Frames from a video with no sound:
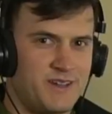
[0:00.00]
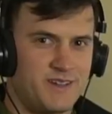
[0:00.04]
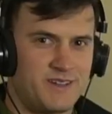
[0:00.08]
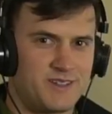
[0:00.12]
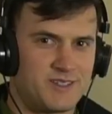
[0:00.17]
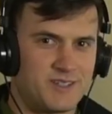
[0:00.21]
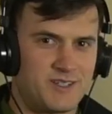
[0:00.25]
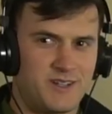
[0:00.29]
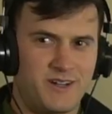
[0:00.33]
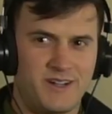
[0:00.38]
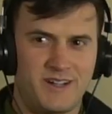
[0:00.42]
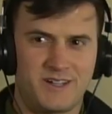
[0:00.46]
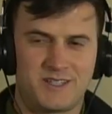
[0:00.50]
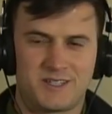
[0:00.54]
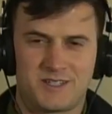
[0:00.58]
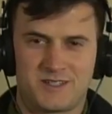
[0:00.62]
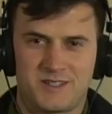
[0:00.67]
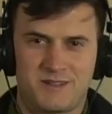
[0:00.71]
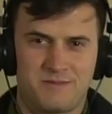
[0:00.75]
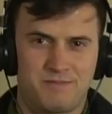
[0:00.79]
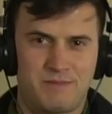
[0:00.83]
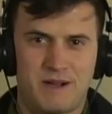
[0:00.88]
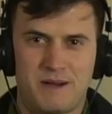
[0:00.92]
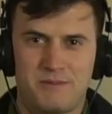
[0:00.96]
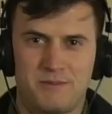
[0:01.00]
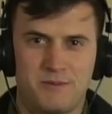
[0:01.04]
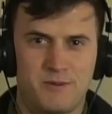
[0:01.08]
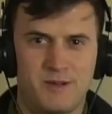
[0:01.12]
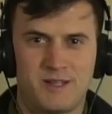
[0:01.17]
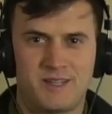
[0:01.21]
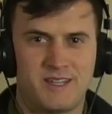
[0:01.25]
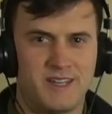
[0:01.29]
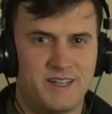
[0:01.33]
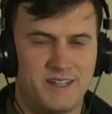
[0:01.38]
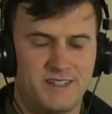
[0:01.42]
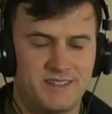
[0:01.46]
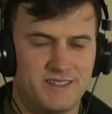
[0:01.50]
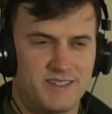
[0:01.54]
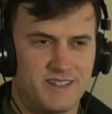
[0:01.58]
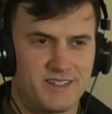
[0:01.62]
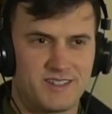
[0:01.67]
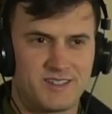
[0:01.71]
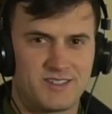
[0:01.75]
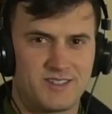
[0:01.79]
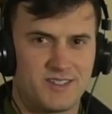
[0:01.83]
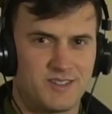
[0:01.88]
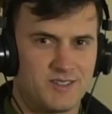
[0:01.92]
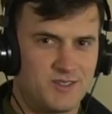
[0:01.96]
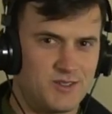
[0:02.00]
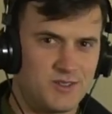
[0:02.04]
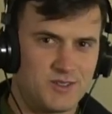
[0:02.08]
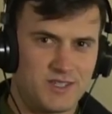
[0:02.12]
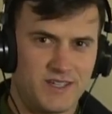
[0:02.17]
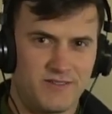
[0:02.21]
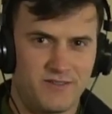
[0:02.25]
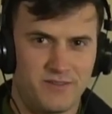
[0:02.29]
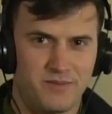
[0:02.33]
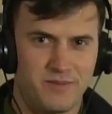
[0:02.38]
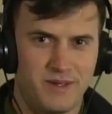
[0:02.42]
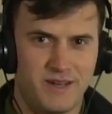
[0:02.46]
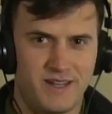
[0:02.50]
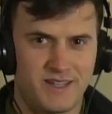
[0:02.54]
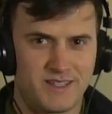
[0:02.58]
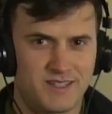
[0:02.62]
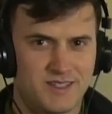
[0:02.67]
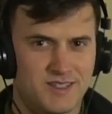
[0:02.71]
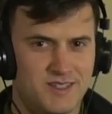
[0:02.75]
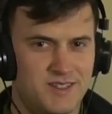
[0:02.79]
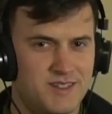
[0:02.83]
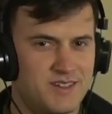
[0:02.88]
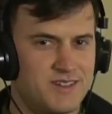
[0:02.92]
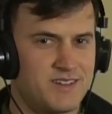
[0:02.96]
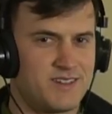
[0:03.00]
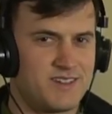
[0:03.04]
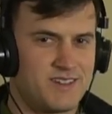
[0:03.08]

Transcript: Sorry, it's probably taken like 6 or 7 minutes.